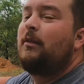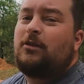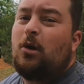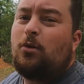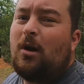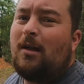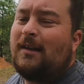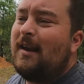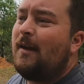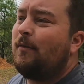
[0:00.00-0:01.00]
the tow
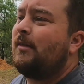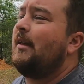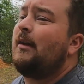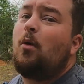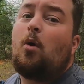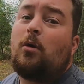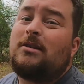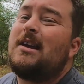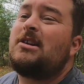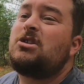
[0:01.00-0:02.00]
dolly and everything all
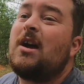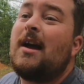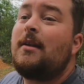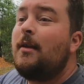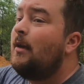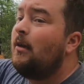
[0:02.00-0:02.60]
in that shot.